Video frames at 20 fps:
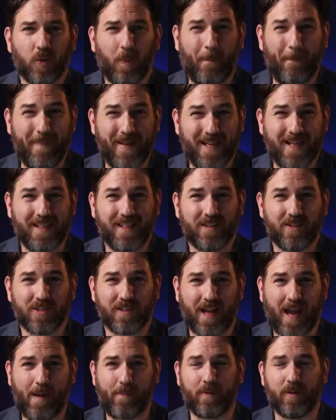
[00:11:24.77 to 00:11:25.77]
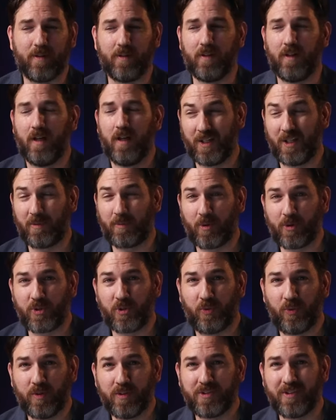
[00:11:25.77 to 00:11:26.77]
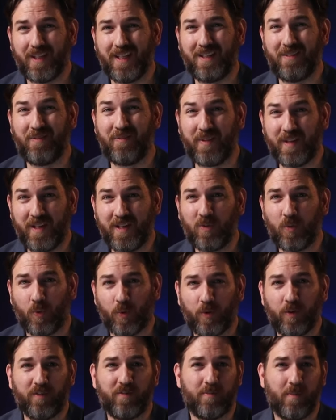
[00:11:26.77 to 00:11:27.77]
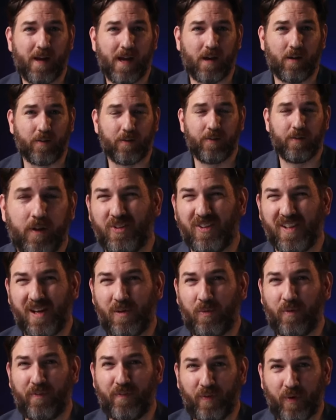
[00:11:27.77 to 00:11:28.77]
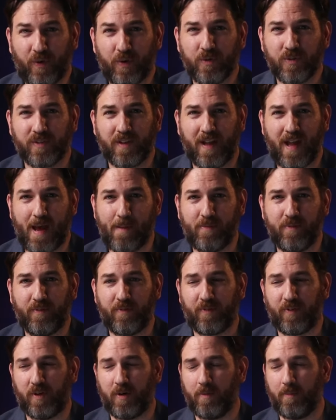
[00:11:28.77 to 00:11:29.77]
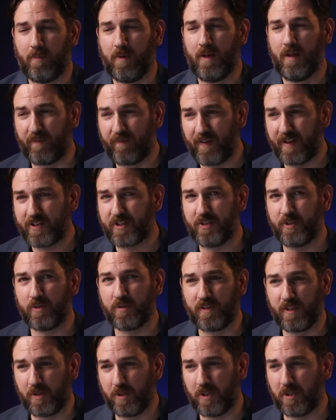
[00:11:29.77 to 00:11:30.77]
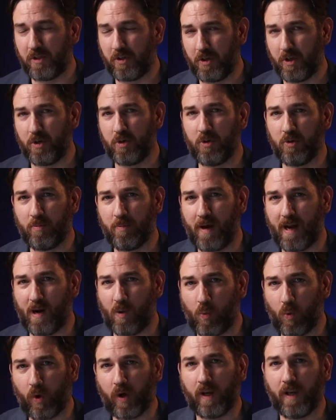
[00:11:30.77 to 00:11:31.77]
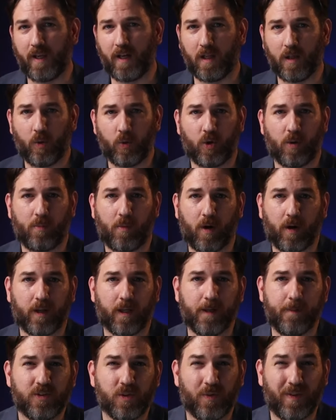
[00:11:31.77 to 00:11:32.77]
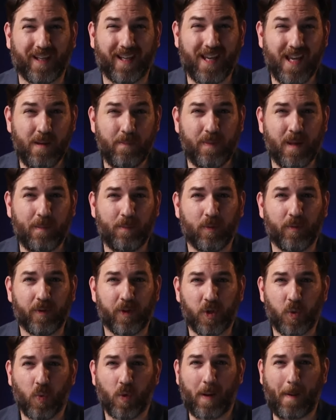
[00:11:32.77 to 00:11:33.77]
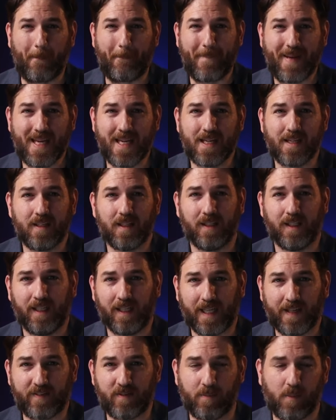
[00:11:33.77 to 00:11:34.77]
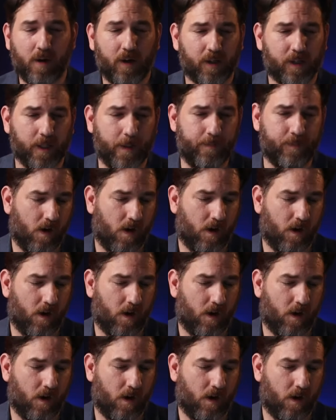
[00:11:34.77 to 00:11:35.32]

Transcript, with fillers: So many deals happen in commercial real estate via word of mouth. And there's a lot of referrals that happen from professionals that you get to know by working in a local market. And so the key people that you want to meet in any given market